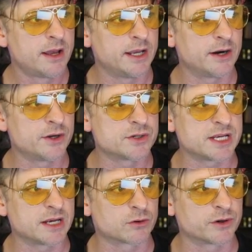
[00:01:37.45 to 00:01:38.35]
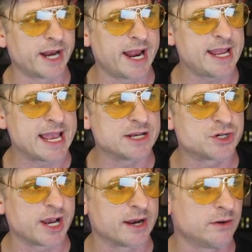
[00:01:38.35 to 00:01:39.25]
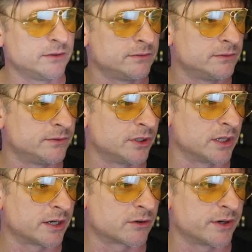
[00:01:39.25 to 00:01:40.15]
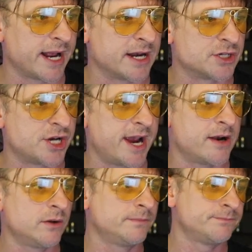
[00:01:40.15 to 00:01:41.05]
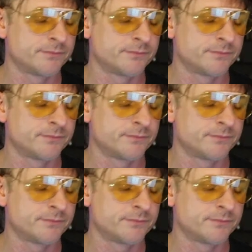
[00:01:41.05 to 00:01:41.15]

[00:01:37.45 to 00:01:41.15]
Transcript: Here you see create a channel. You click create a channel.